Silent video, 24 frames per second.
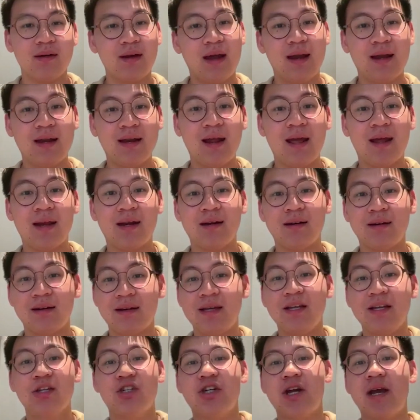And then
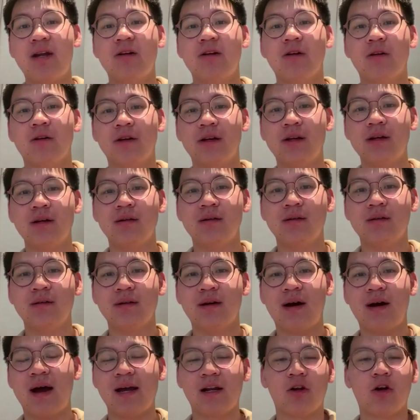in January,
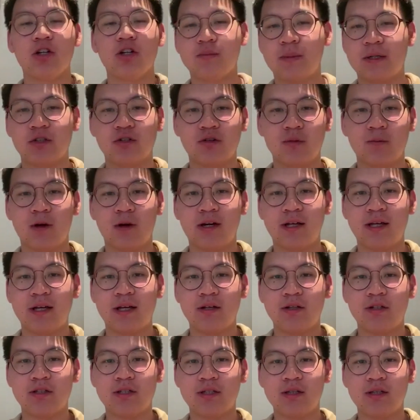I launched my script writing
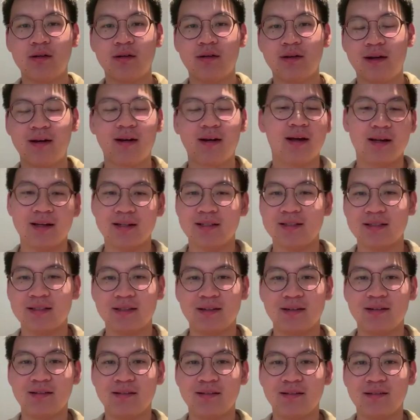agency, and I guess
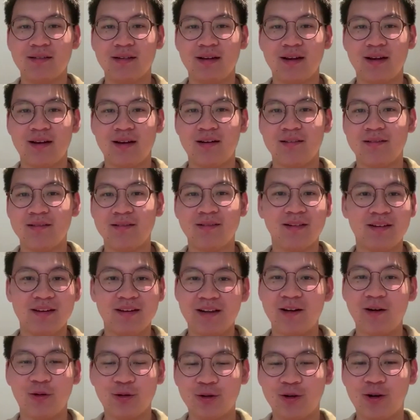
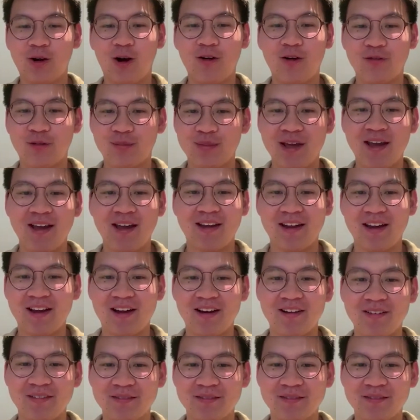it all took off from there. Yeah.